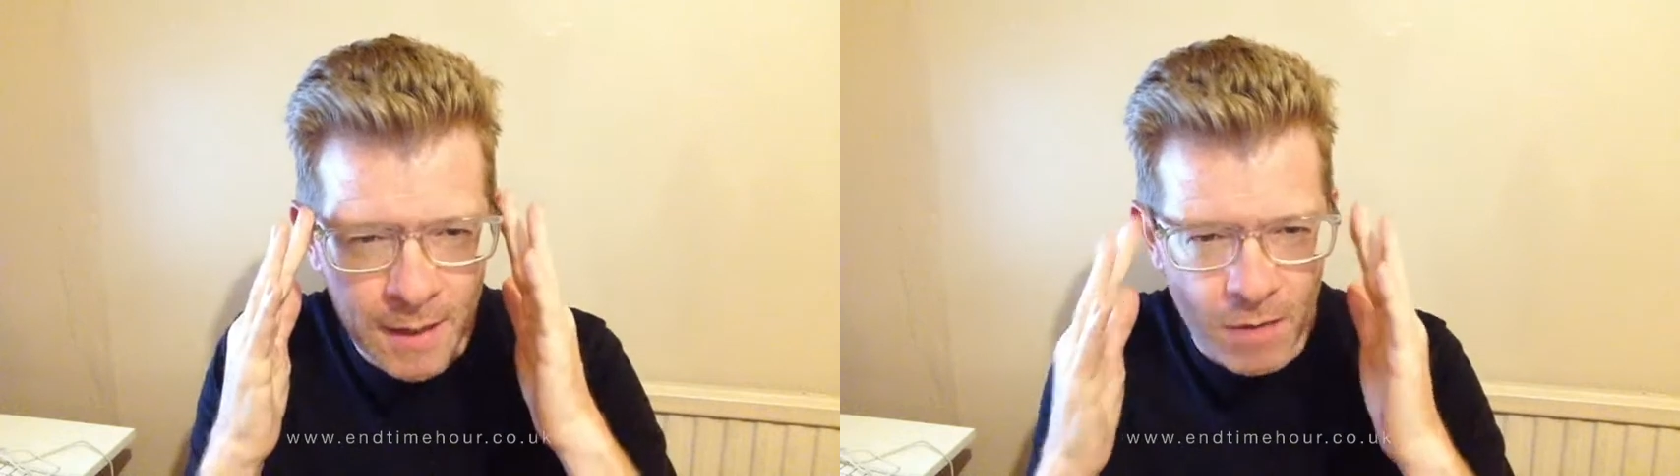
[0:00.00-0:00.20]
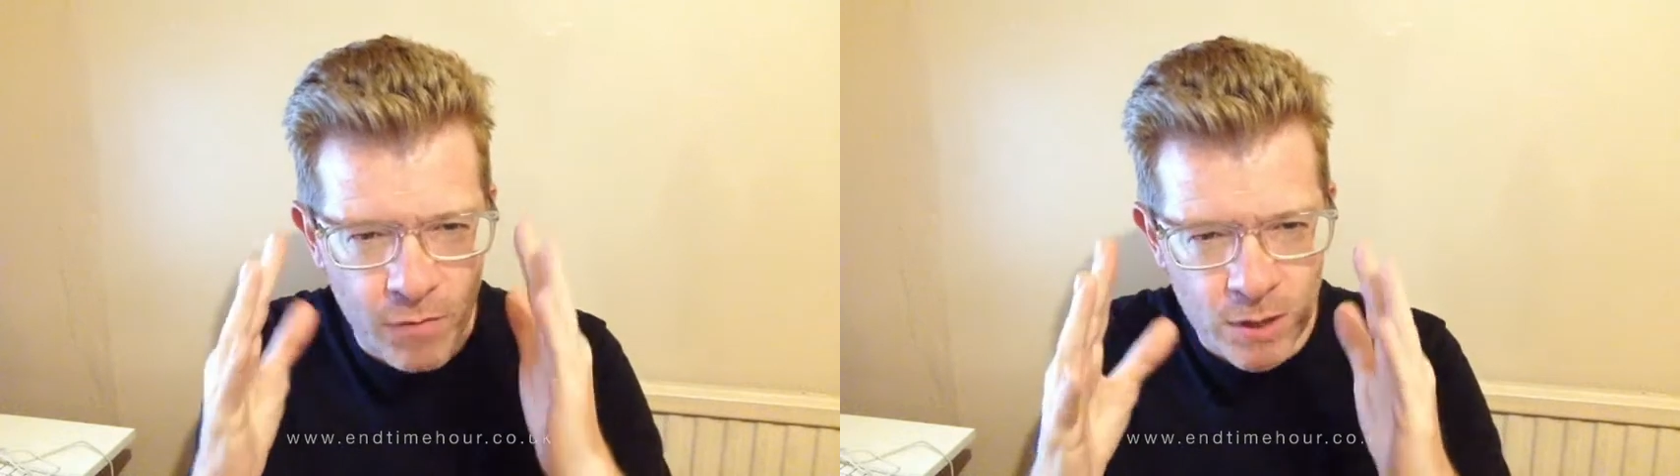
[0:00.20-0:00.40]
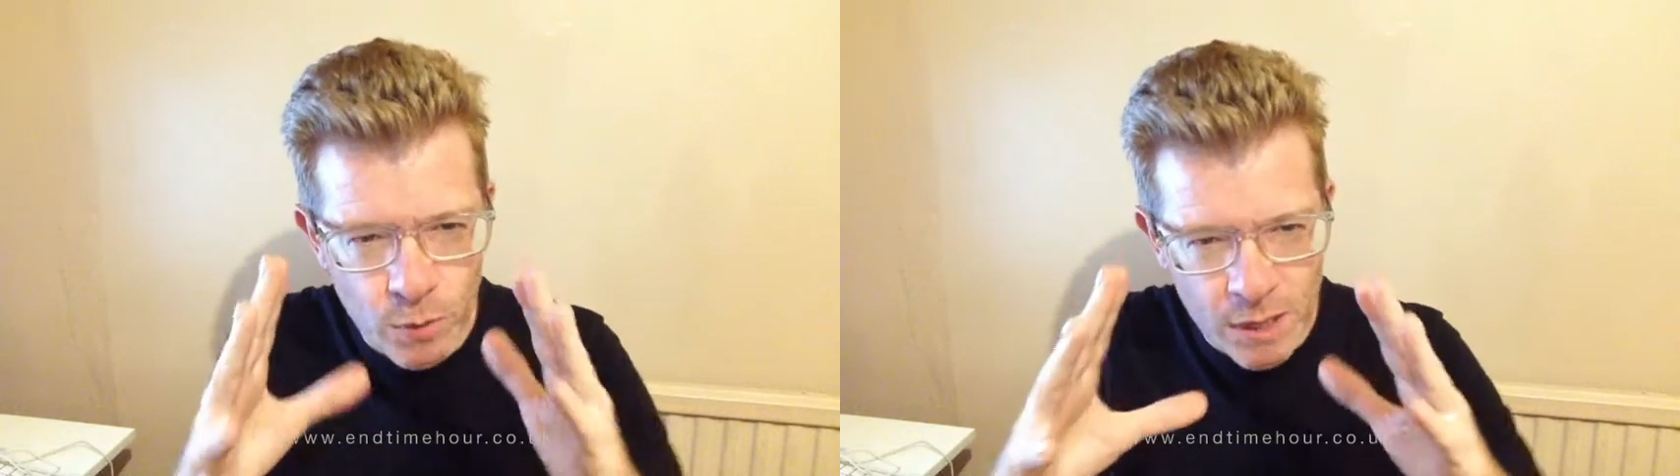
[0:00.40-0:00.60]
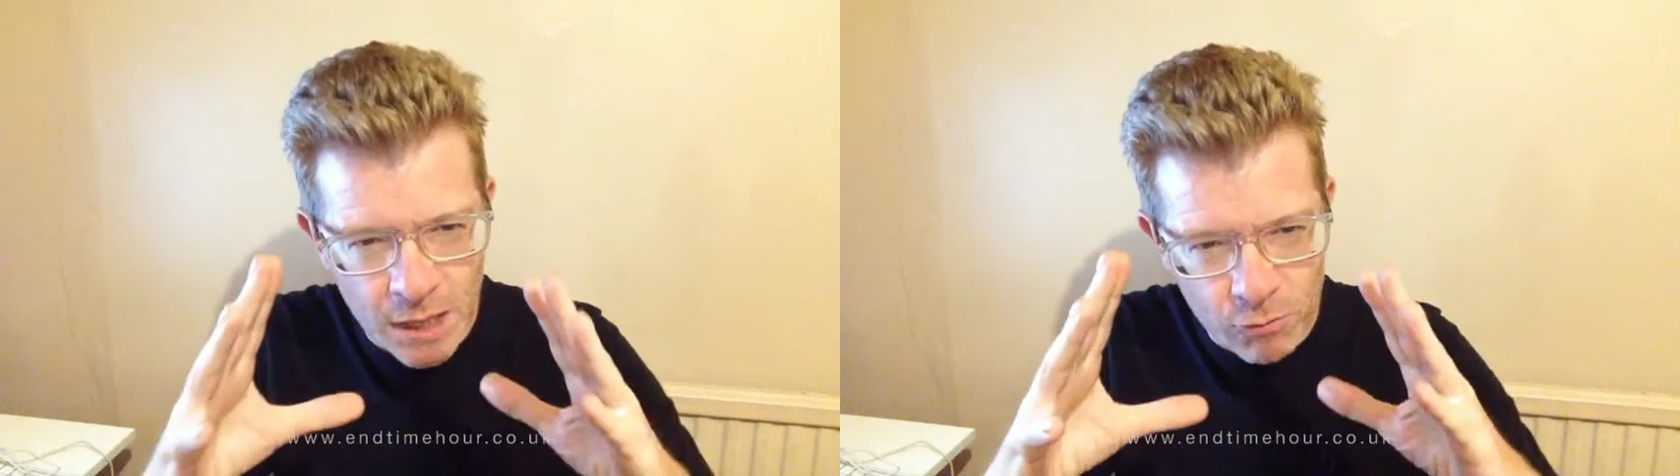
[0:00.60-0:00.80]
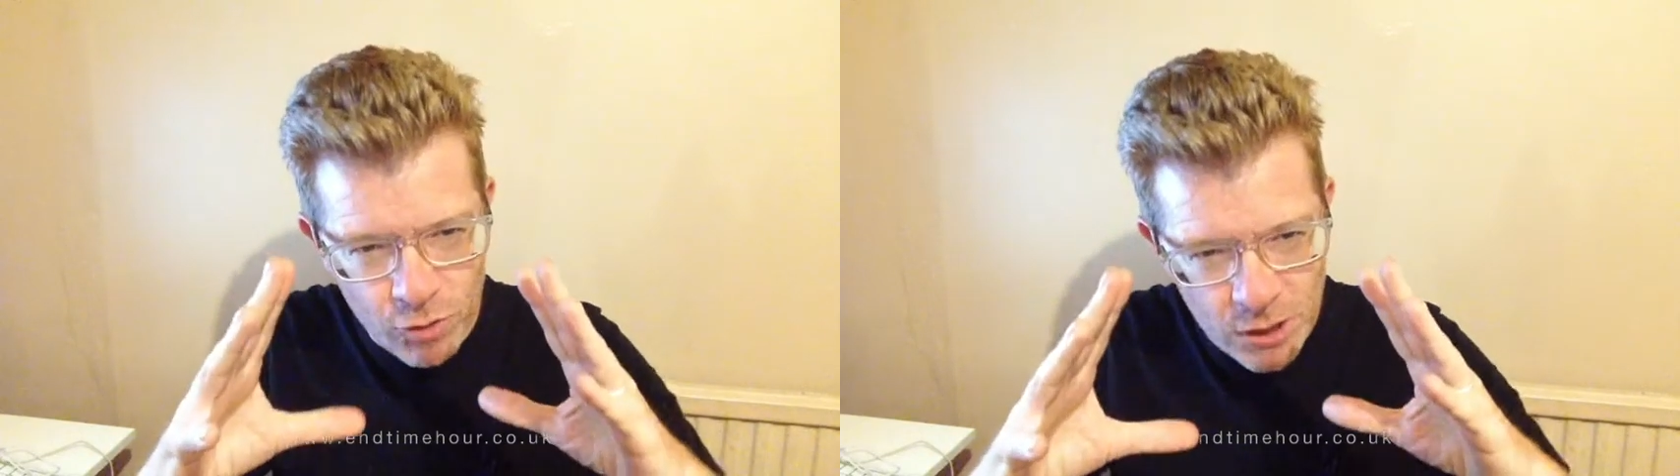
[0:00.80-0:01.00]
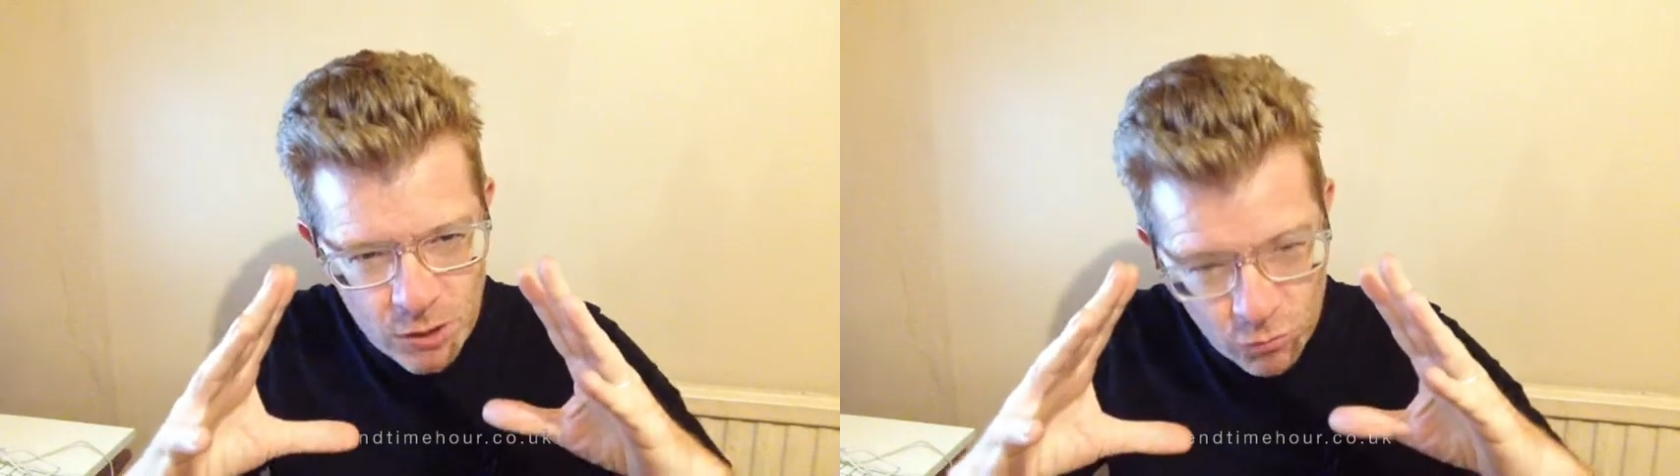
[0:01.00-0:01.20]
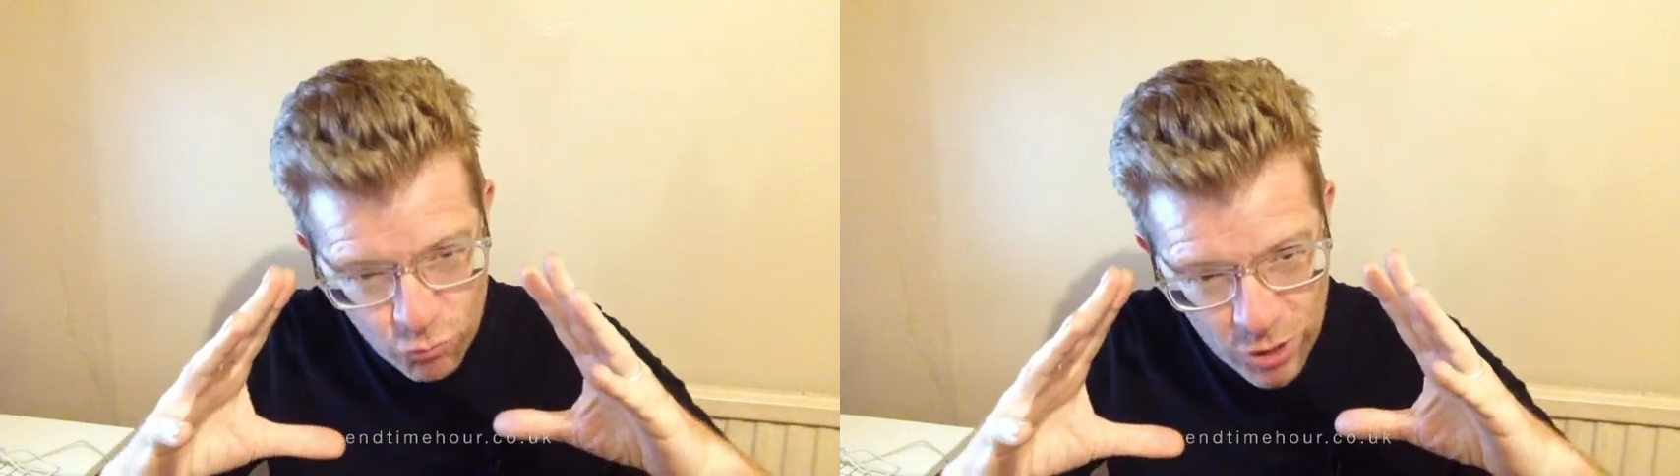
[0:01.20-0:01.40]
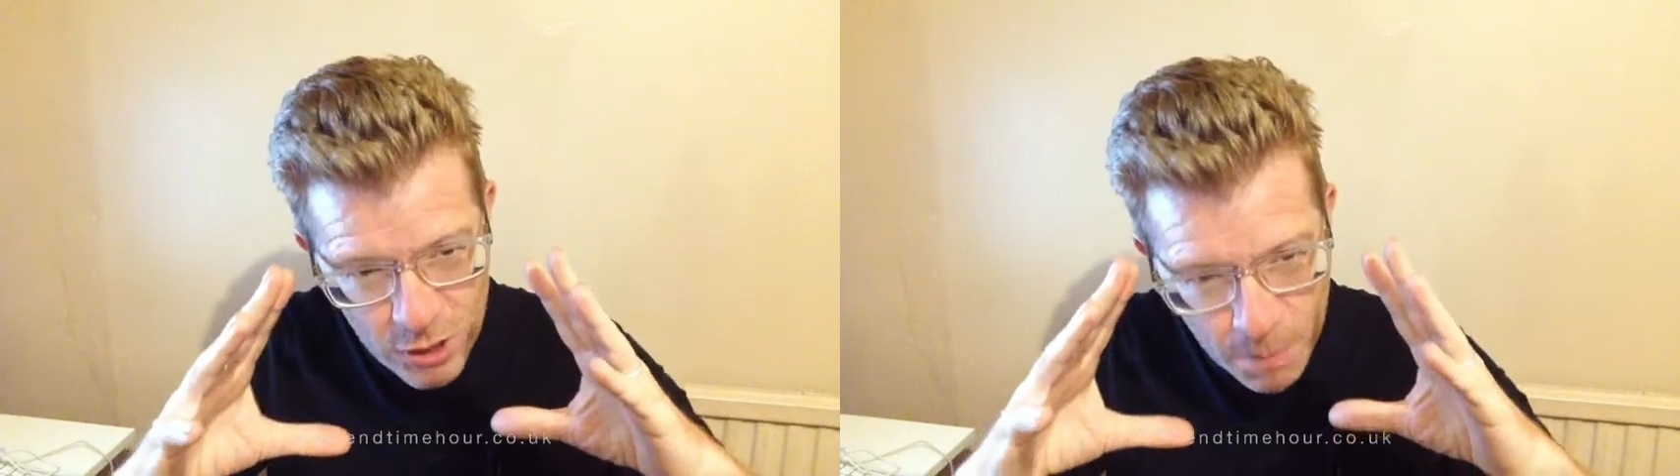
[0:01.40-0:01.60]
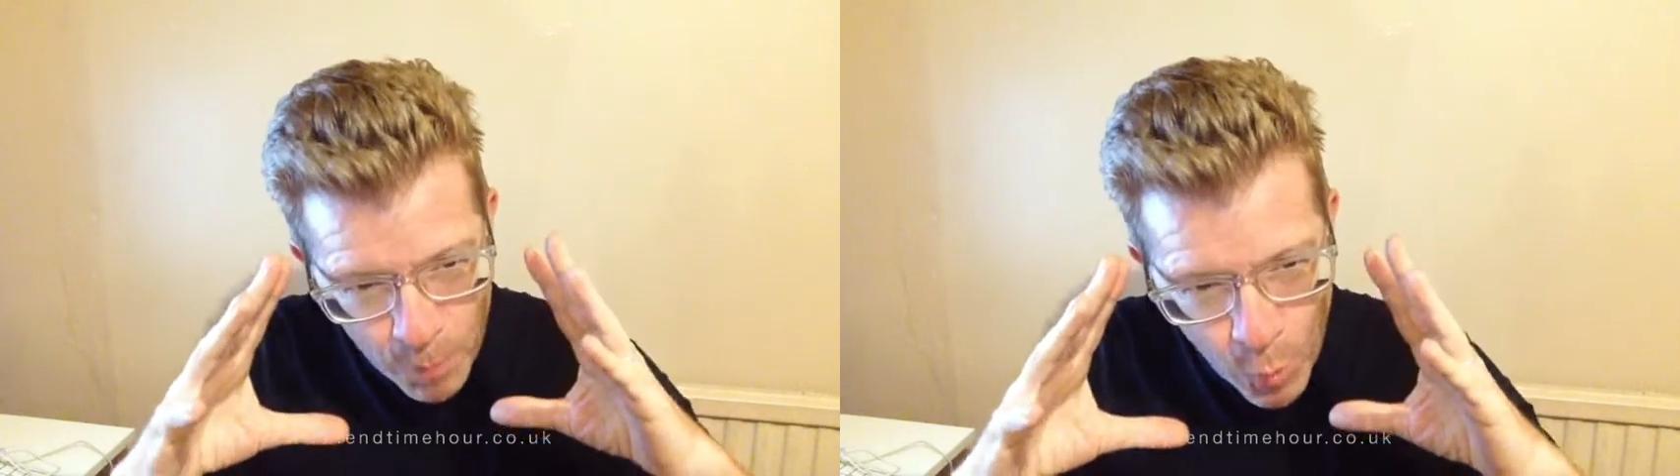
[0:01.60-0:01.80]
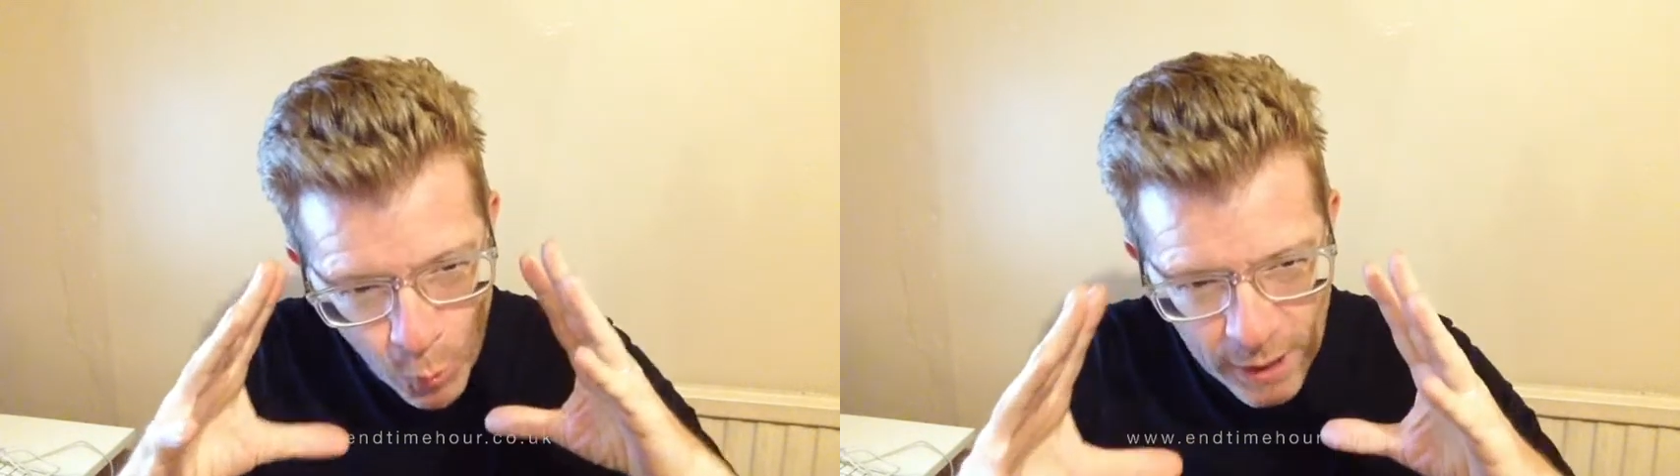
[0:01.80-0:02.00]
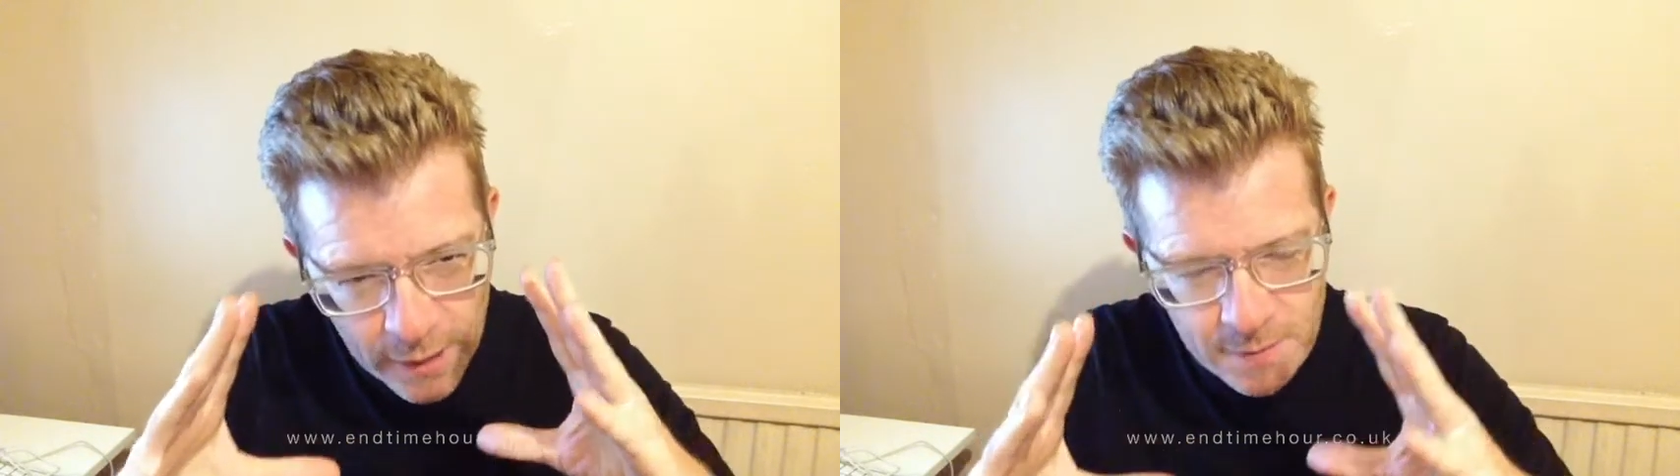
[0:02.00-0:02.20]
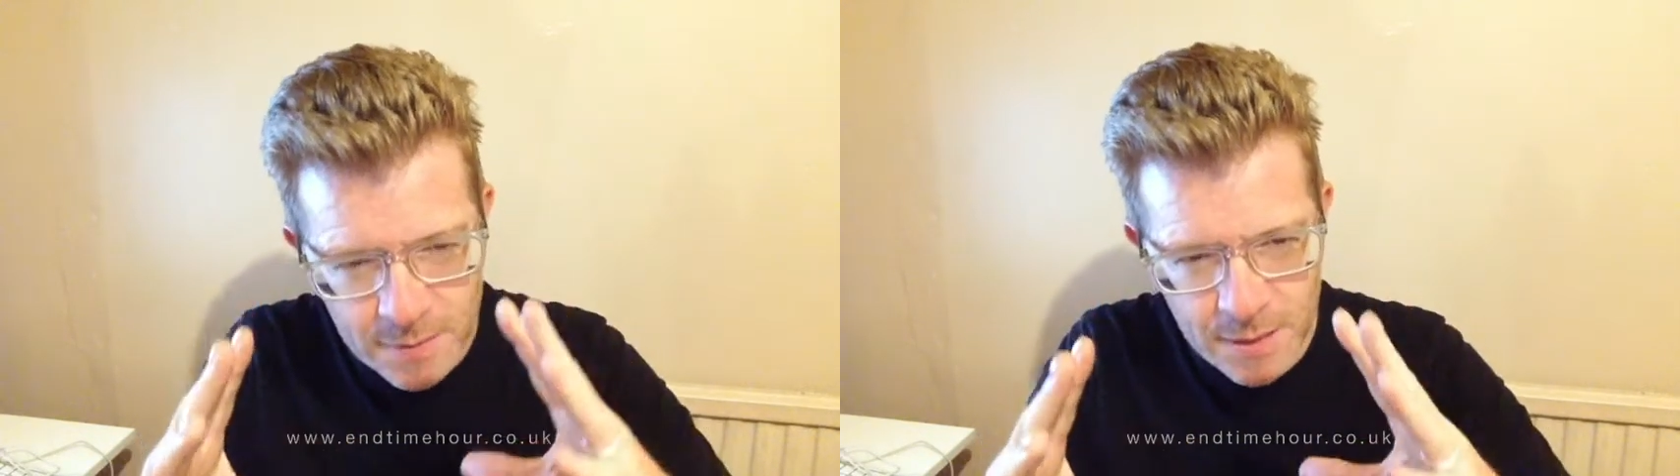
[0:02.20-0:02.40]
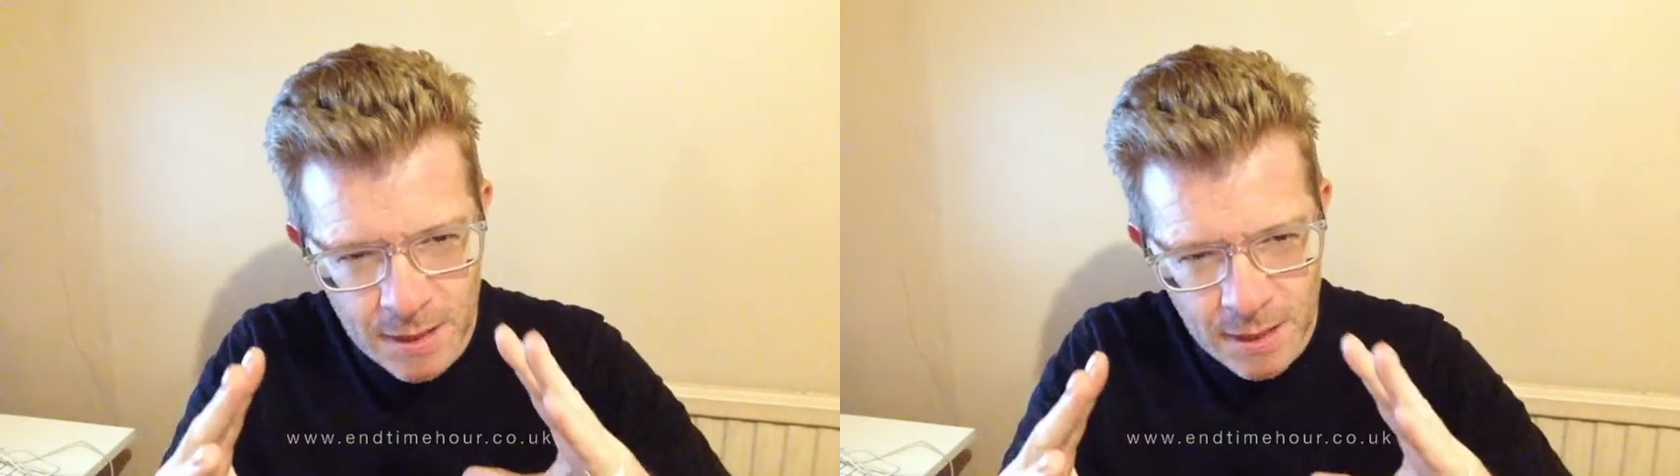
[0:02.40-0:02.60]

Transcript: And friends, we're going to reach reach a point